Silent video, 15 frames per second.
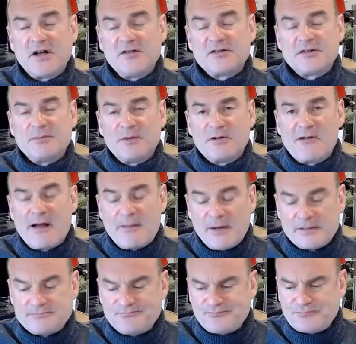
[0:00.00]
coast in
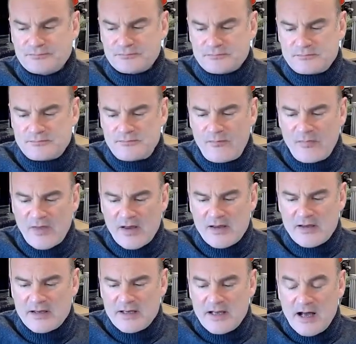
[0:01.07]
Maremma.
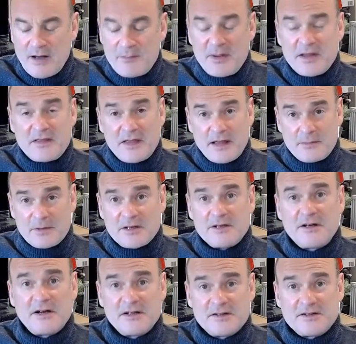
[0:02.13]
A big thing, but
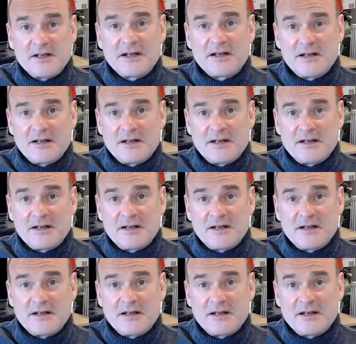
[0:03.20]
a nice thing.